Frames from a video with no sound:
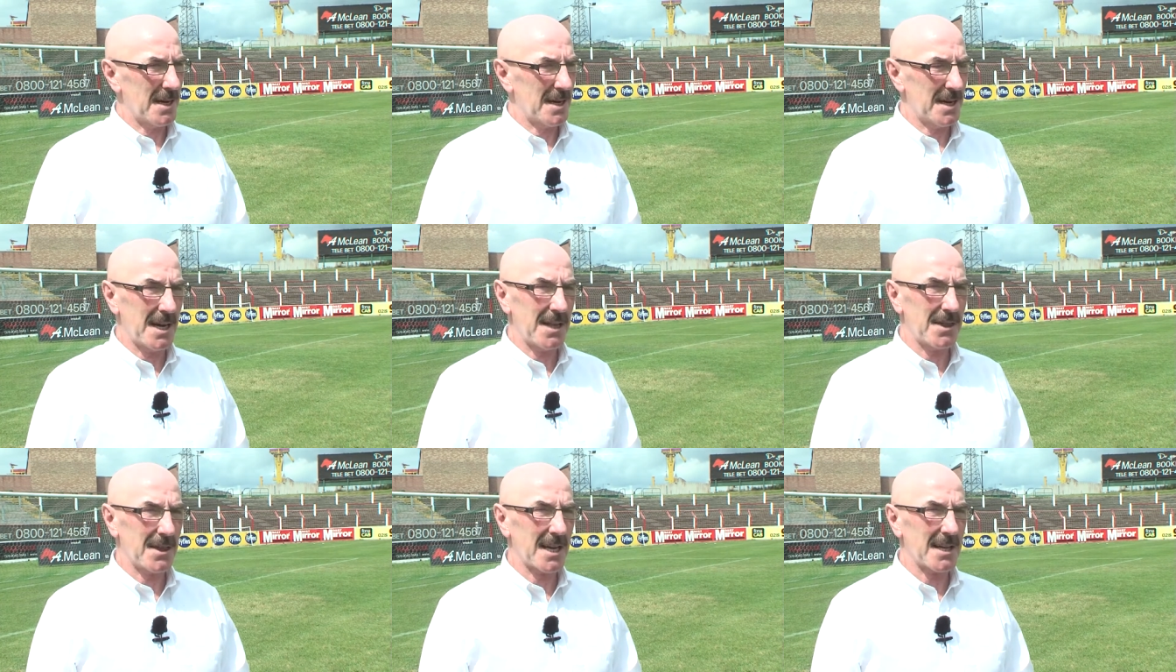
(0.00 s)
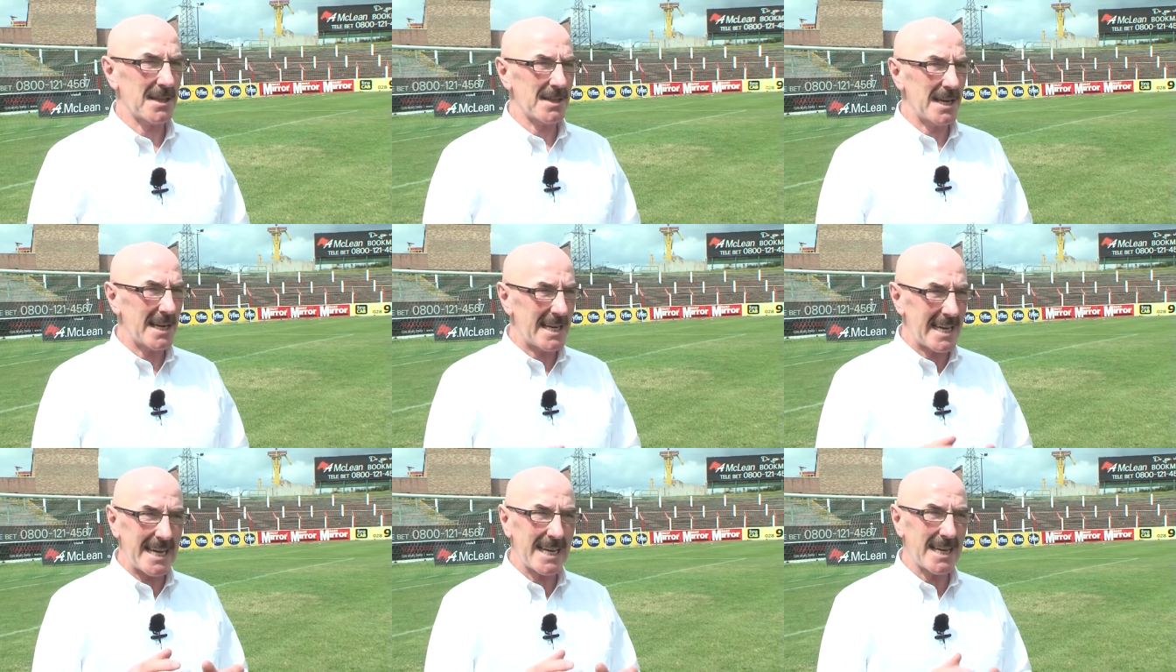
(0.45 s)
and I think
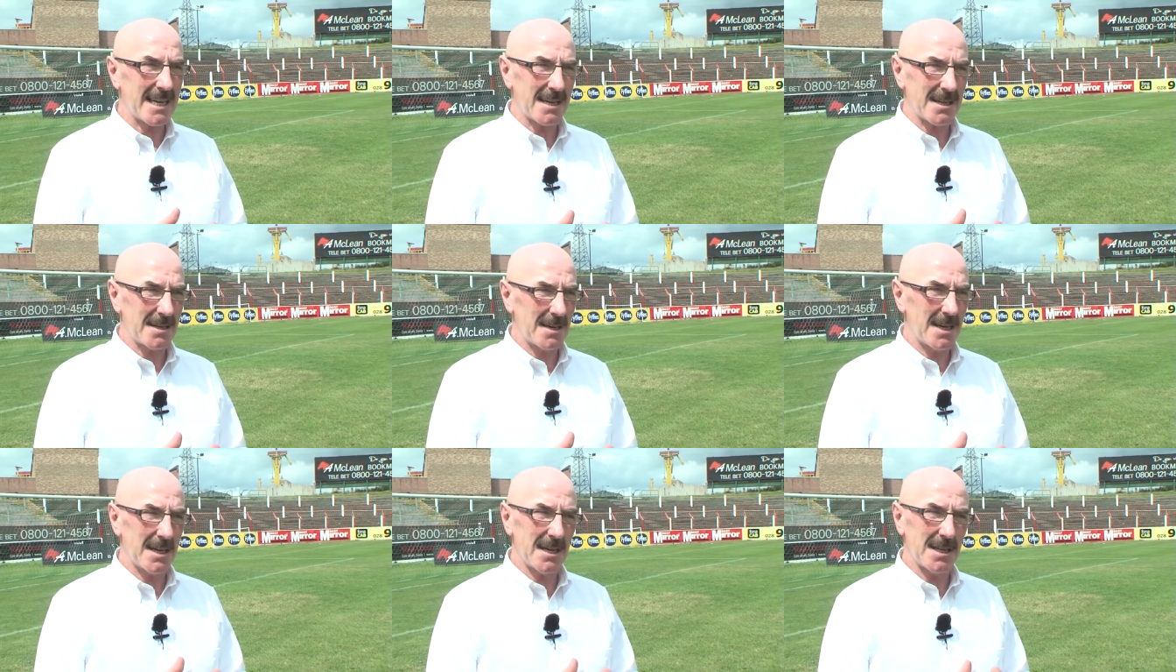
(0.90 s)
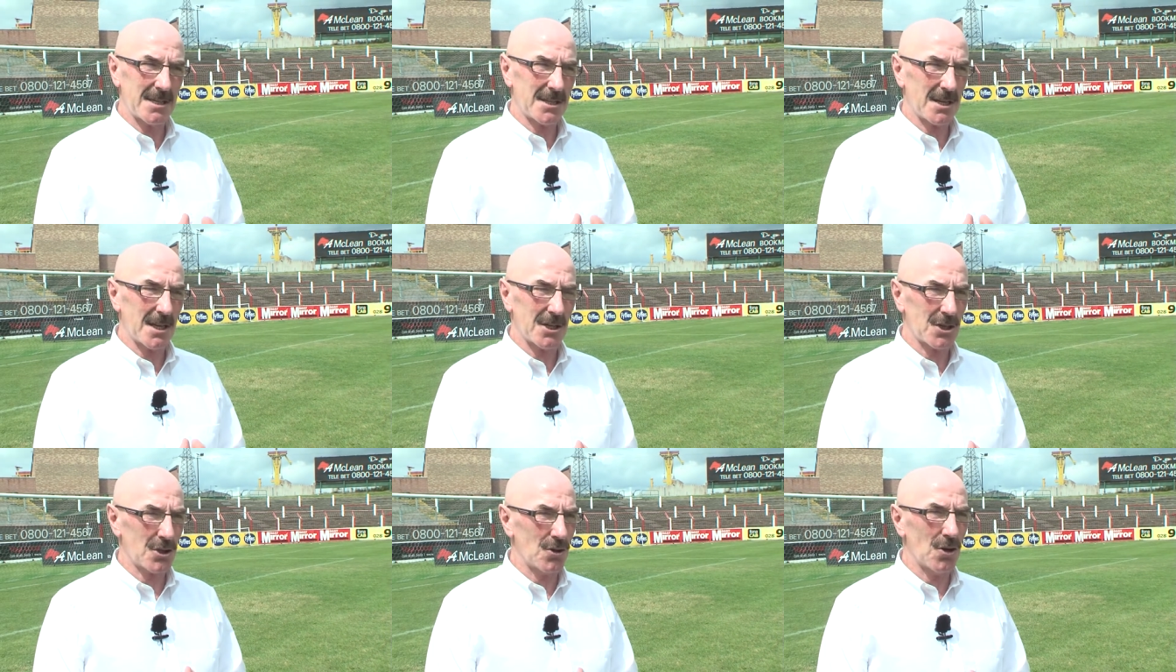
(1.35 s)
the league
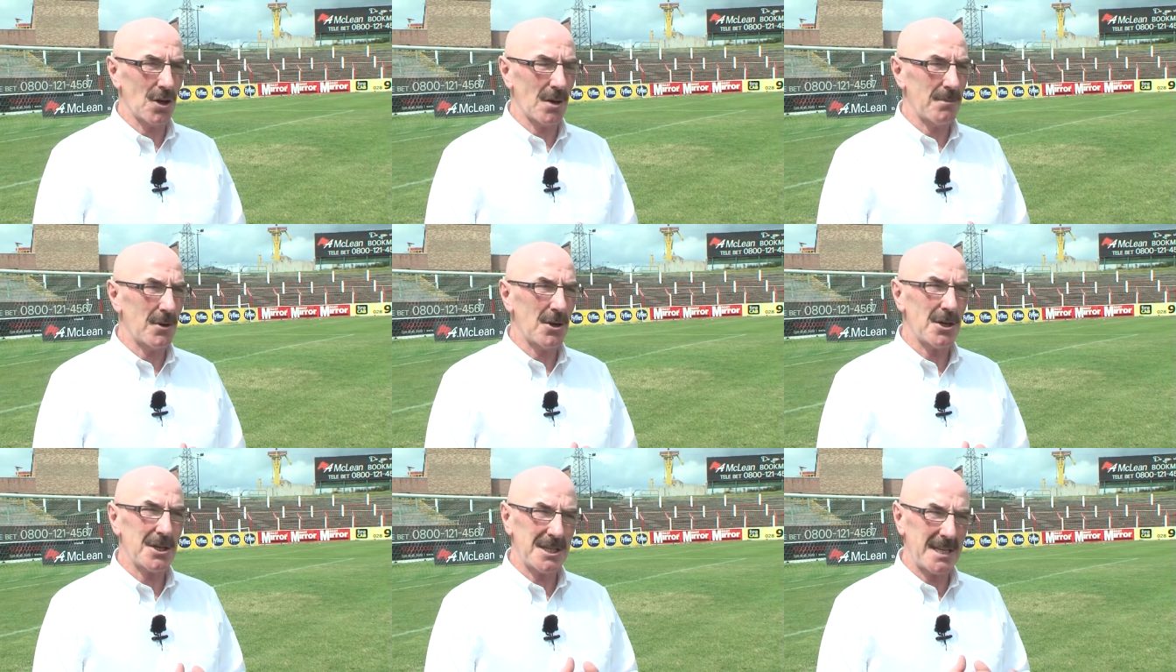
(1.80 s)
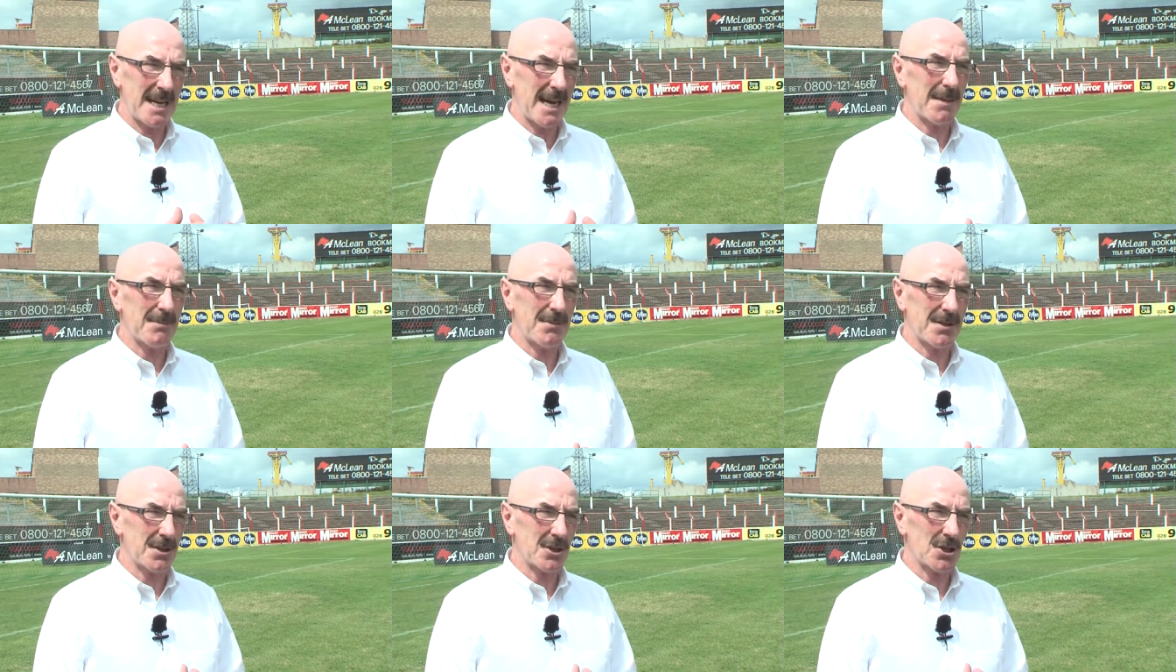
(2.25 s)
is, is all about
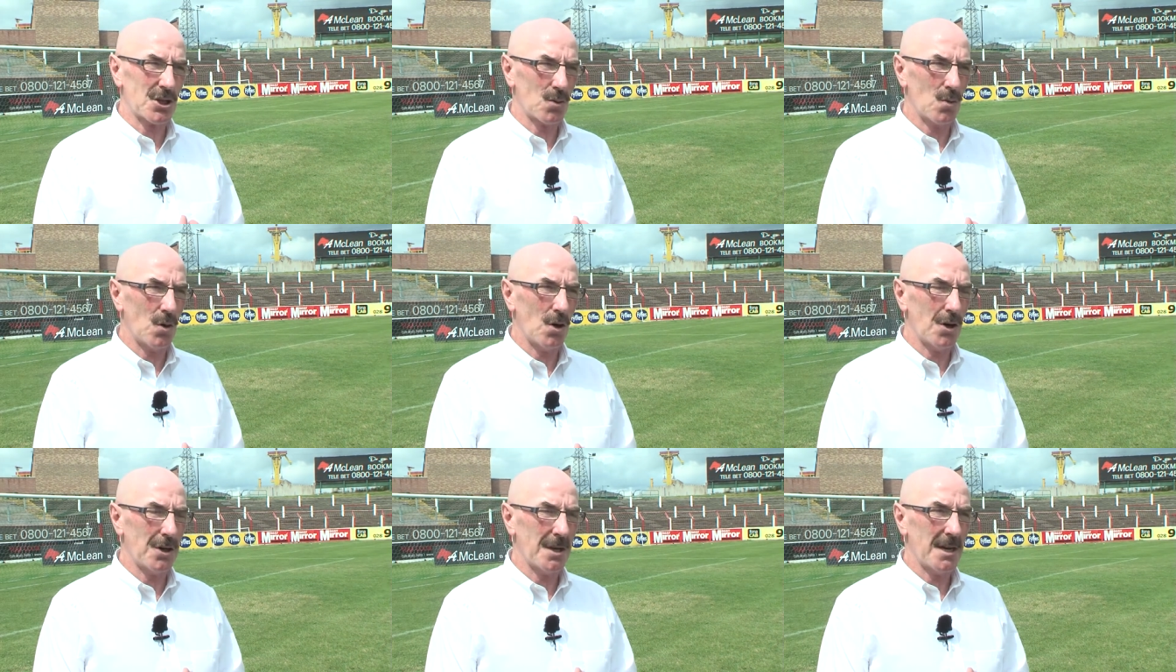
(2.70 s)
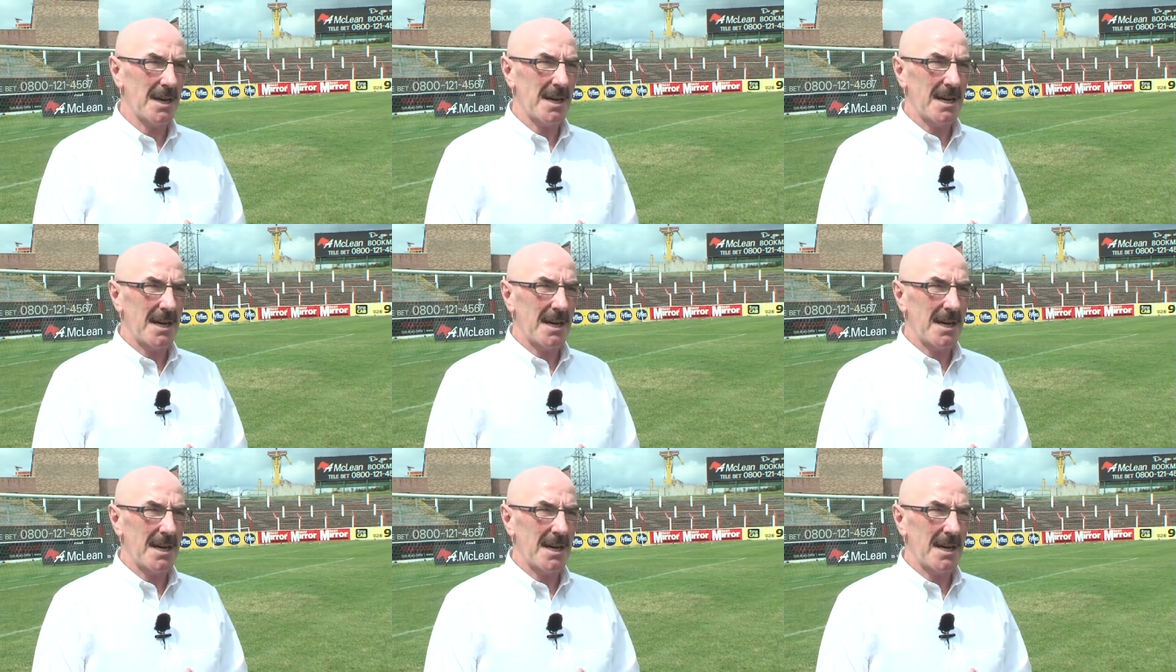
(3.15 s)
depth and squad.